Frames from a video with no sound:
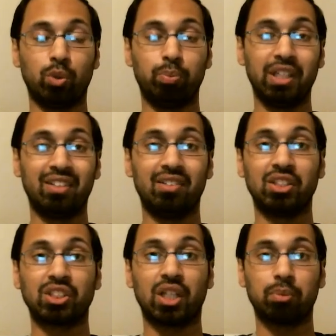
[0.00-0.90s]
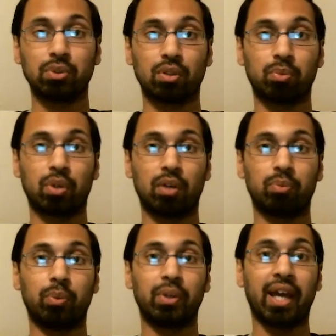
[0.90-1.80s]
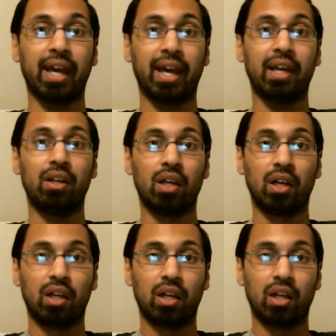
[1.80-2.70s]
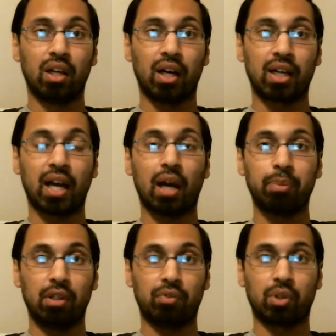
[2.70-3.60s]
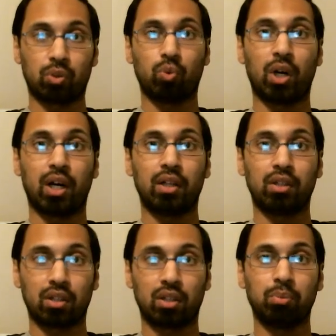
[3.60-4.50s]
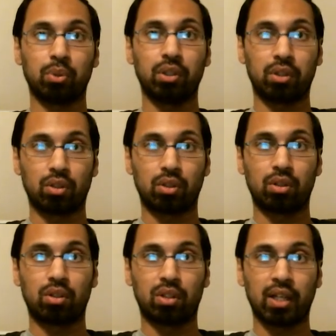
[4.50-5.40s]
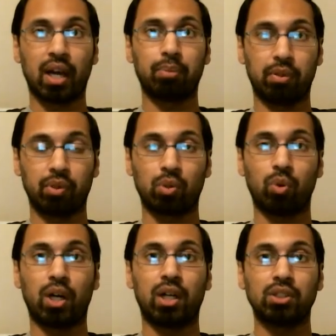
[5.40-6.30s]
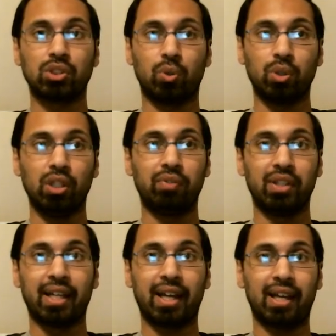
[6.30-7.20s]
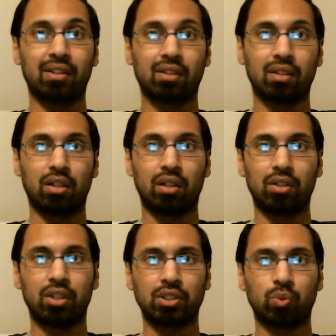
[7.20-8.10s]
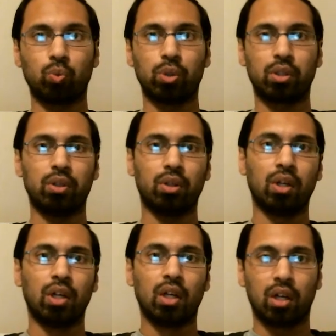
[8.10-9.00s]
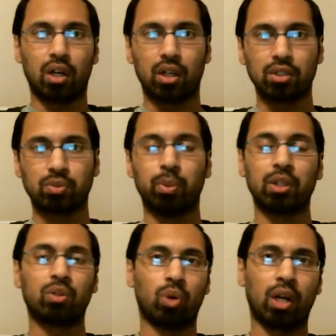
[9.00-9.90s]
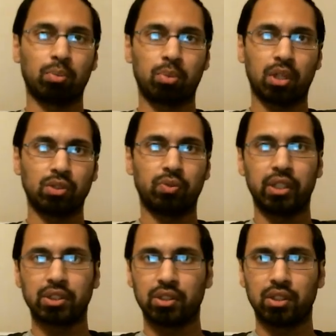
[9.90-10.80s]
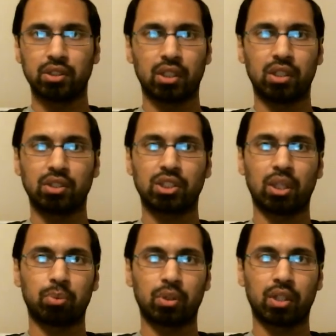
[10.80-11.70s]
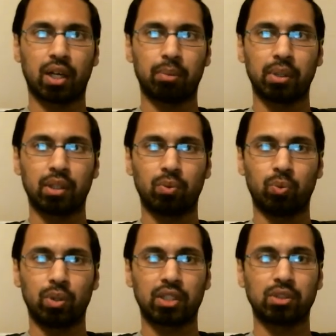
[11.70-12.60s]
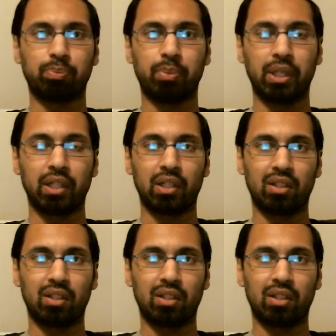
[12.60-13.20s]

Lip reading: the disciples of the Prophet Muhammad, had a copy of the Quran, a complete copy of the Quran. So even that doesn't work here. But Quranic preservation is a separate topic where that's a big